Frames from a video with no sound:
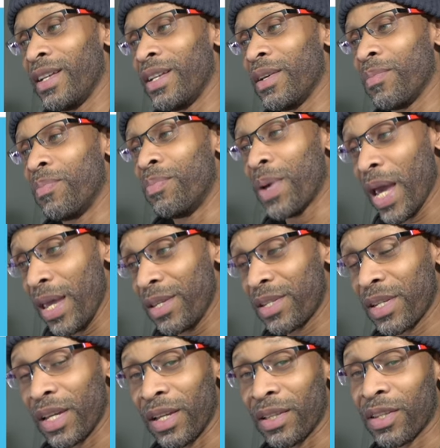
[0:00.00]
The
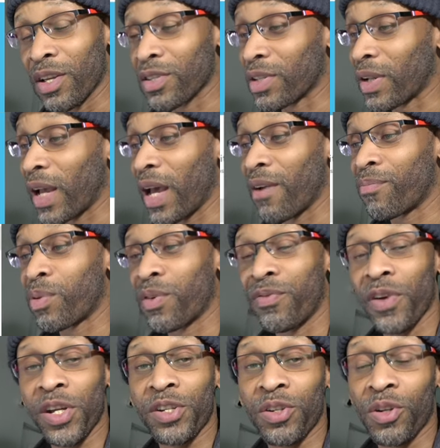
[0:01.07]
Basic doesn't have
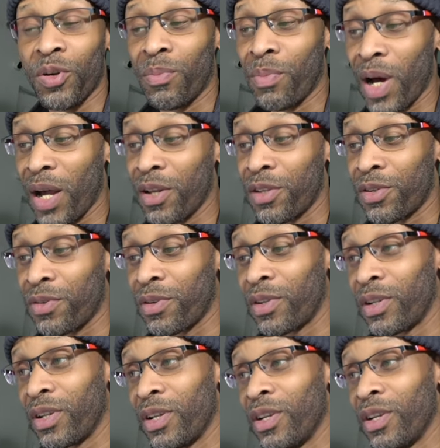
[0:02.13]
professional monitoring.